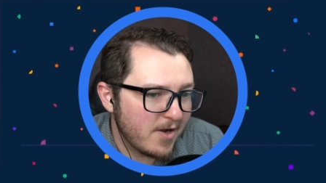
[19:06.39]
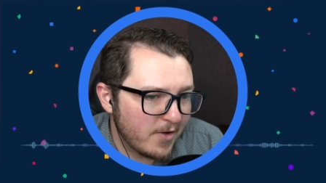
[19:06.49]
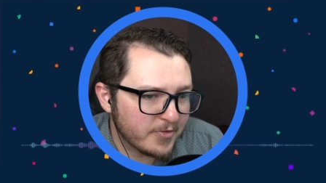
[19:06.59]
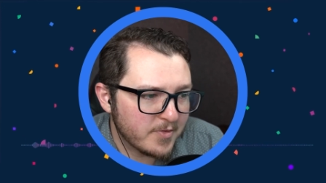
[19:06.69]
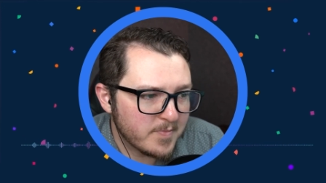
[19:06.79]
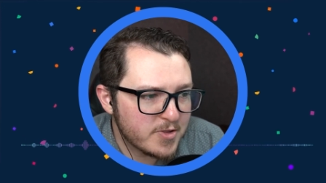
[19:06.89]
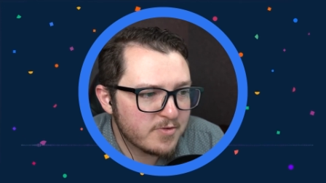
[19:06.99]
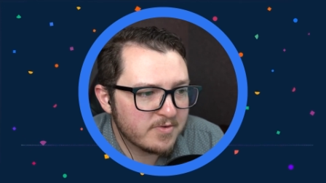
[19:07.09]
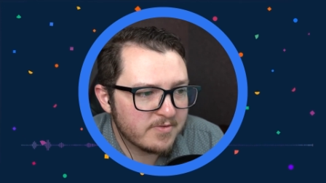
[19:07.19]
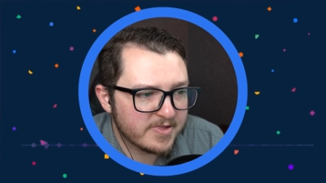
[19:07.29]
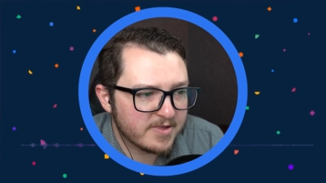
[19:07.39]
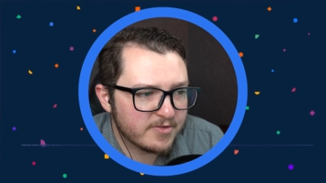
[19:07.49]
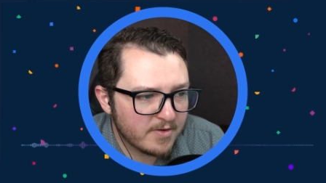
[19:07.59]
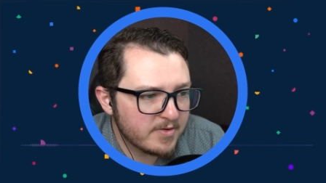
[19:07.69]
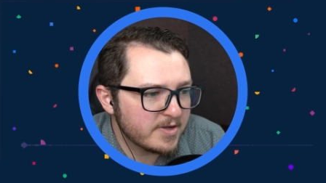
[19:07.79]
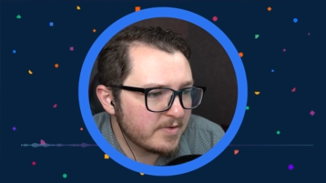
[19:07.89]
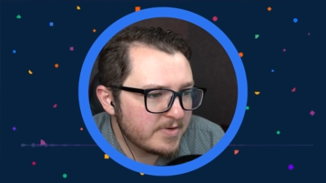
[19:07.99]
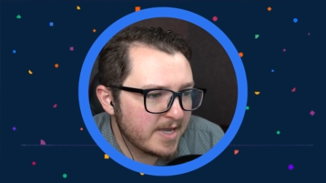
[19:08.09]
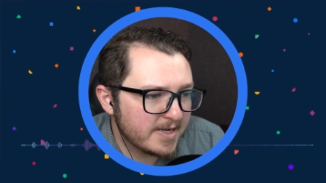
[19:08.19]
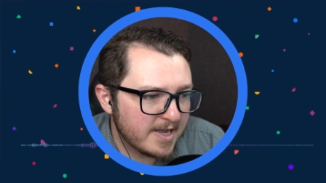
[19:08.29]
Also, be sure to visit
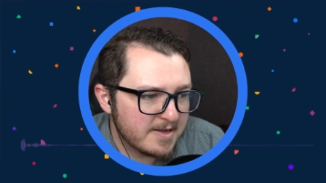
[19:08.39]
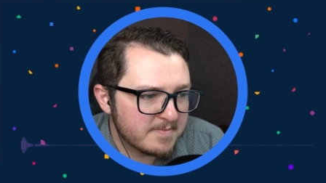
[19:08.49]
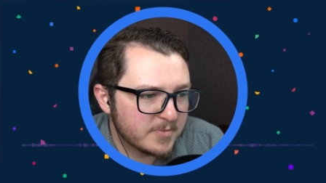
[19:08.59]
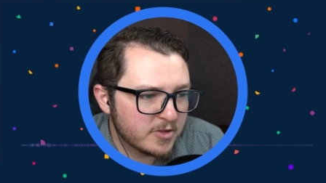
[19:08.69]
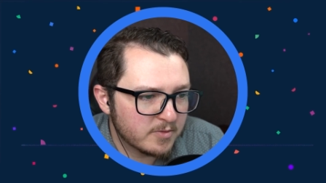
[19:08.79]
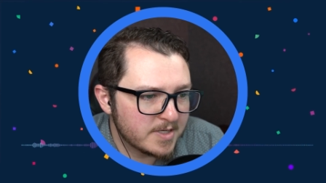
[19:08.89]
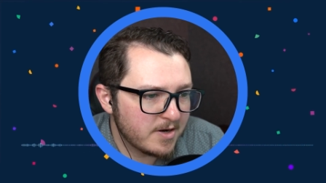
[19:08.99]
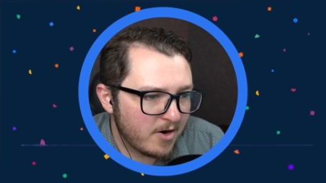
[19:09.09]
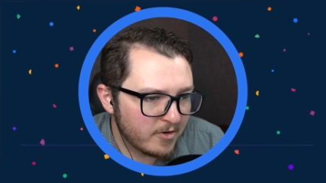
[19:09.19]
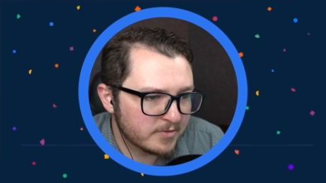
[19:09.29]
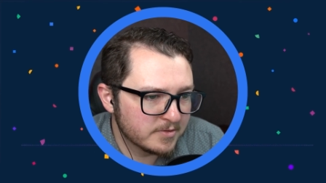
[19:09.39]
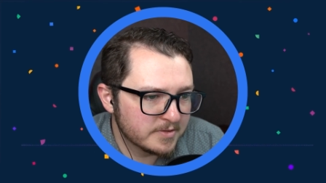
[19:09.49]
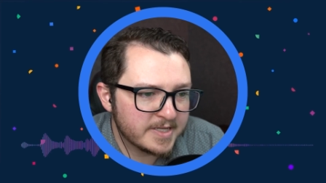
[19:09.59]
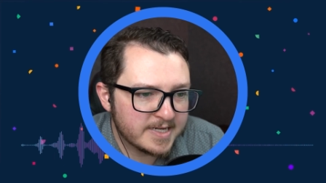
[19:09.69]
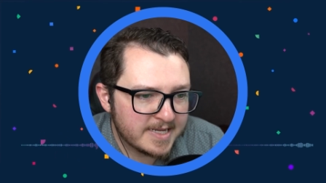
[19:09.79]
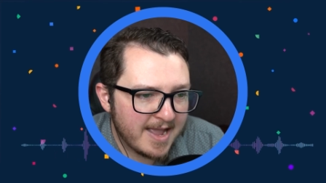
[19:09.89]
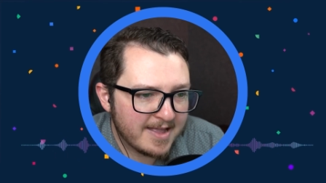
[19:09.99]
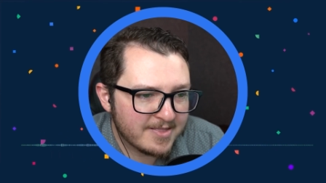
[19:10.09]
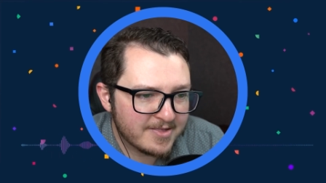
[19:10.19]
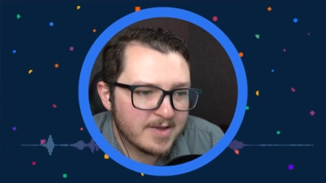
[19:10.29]
zoneandco.com to read articles and
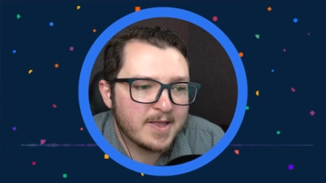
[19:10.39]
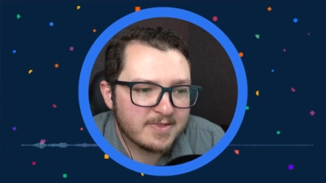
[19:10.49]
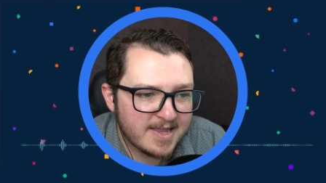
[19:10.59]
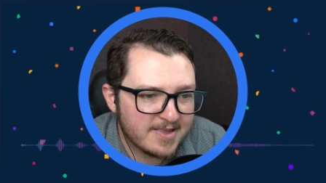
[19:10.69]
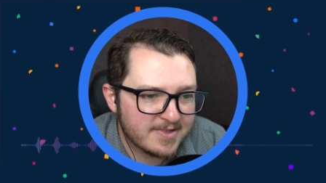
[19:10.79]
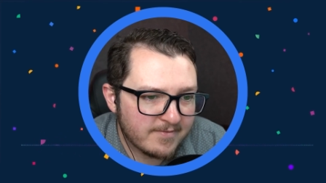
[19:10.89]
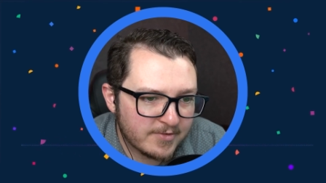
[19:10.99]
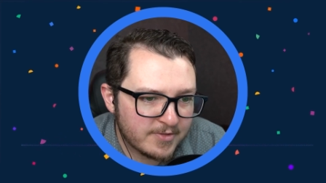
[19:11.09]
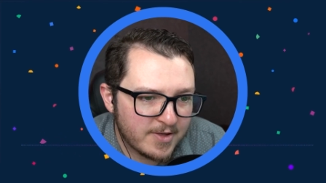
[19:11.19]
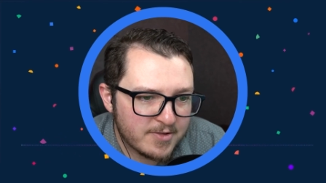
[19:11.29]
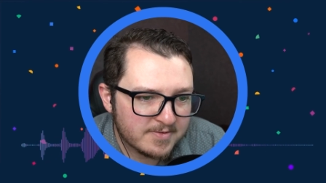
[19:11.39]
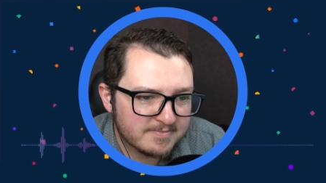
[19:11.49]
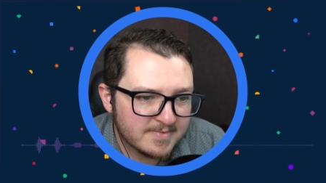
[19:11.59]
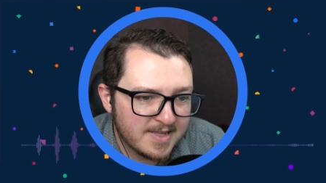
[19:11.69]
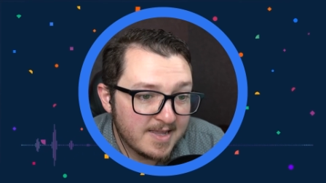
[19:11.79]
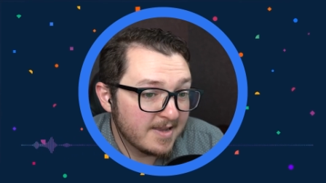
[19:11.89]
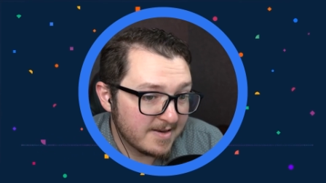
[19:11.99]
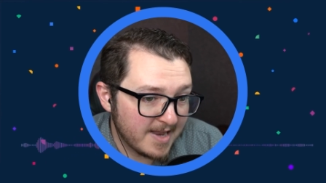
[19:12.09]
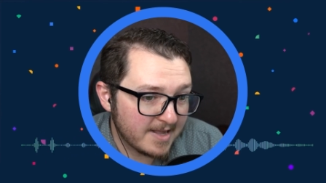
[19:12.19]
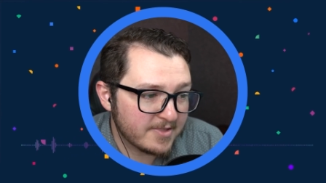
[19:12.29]
guides about today's conversation.
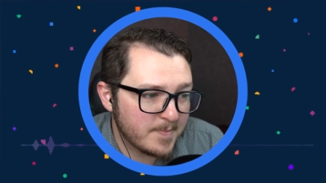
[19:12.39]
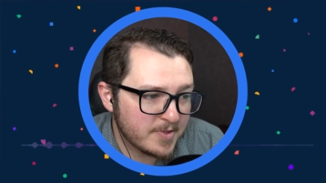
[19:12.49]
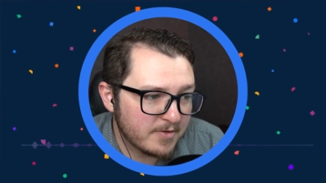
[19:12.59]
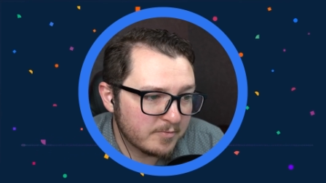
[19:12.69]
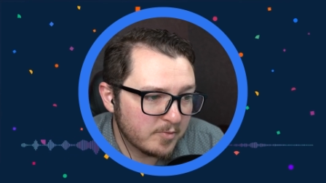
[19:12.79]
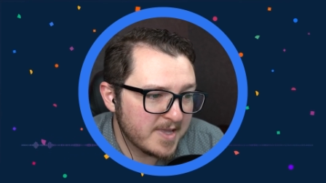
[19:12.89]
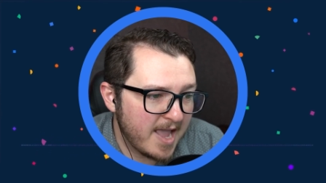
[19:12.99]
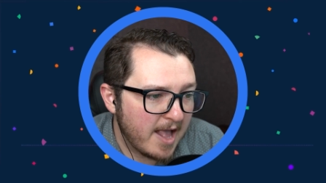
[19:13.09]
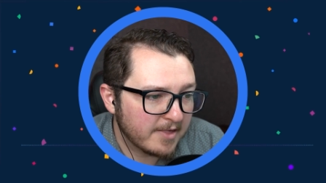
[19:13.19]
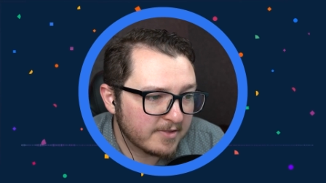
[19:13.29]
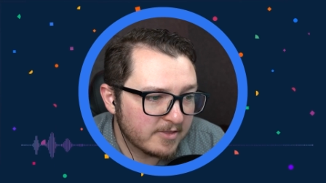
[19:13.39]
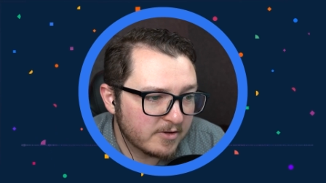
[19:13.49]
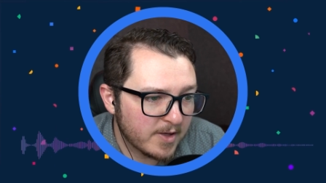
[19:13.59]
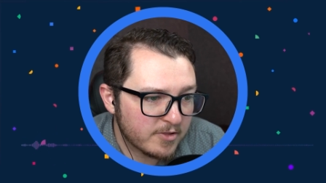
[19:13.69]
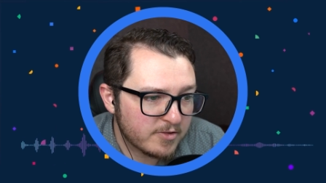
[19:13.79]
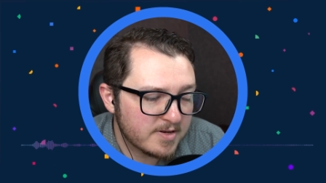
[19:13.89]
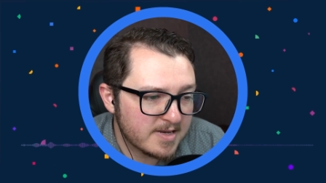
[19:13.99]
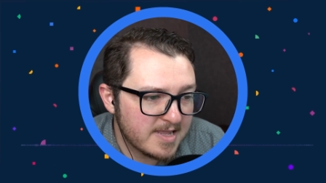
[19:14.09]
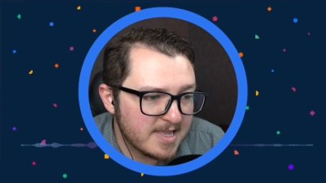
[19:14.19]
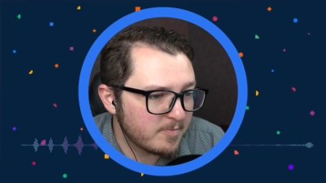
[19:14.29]
Next episode, we'll be asking the
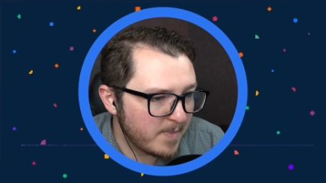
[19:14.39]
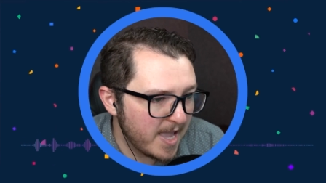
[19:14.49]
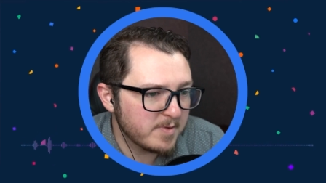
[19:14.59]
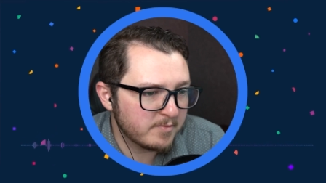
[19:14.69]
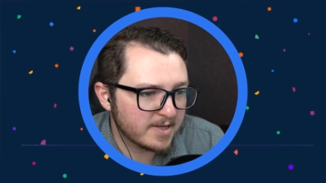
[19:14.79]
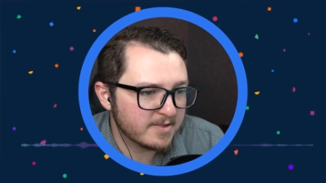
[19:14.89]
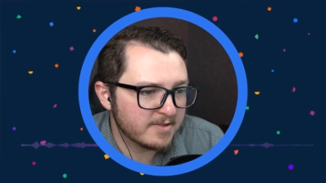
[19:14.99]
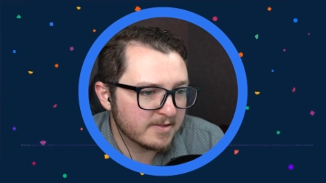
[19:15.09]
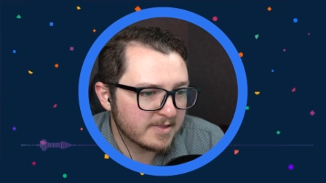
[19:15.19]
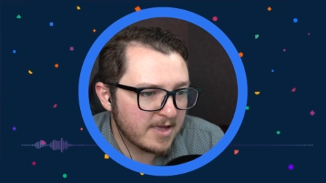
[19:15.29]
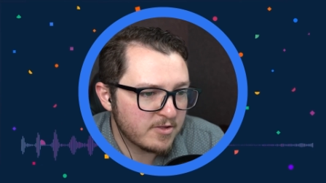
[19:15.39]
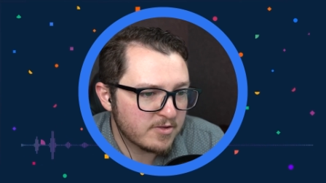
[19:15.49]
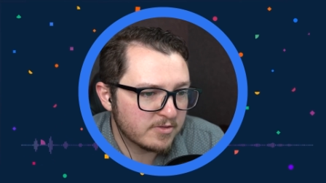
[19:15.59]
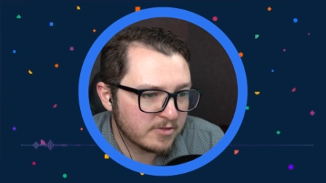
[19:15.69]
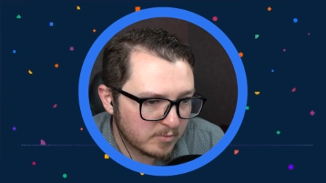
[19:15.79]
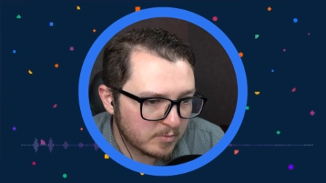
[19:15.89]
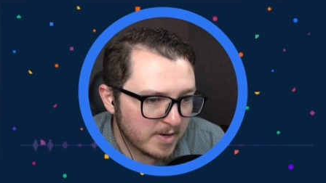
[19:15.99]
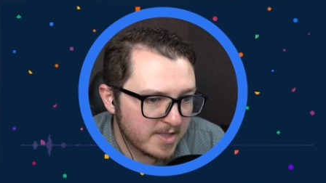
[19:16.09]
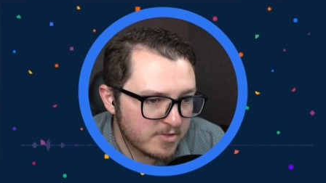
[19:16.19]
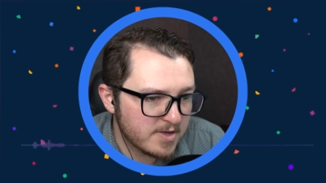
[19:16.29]
question, is payment reconciliation the
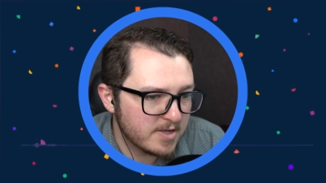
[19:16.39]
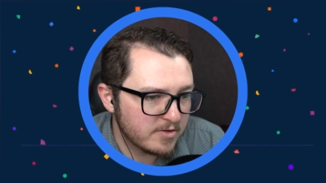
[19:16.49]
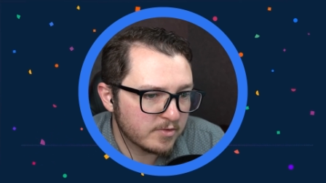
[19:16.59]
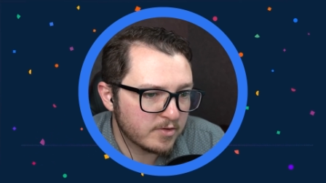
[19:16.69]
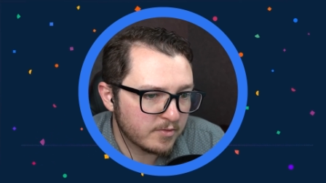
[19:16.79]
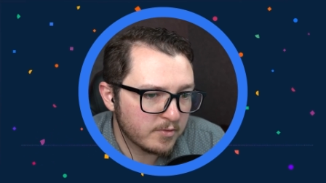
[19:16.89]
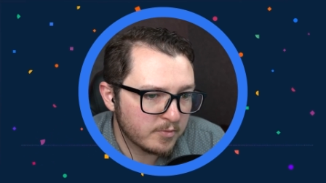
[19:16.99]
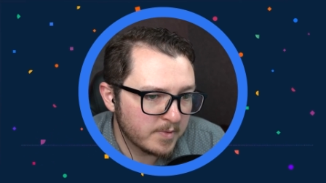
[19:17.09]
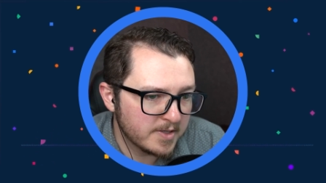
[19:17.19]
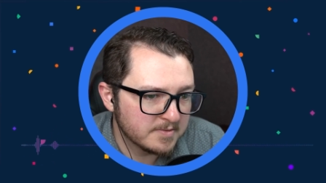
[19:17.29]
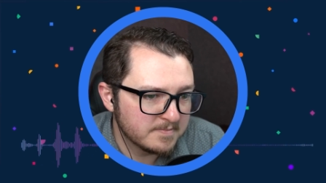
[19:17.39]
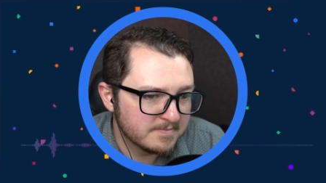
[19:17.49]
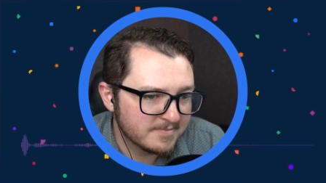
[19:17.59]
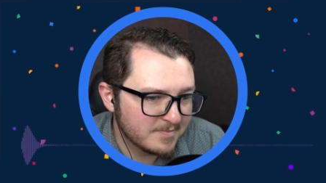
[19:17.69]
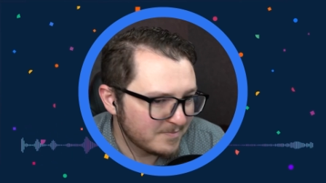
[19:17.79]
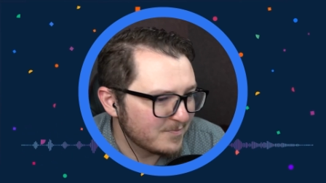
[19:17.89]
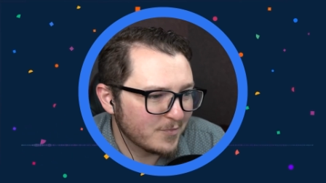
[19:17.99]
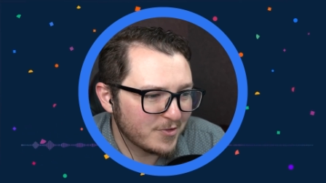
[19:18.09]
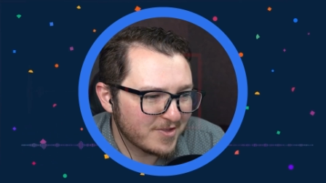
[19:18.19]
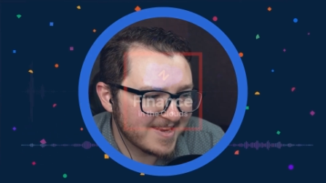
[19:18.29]
wrench in your growth wheel? See you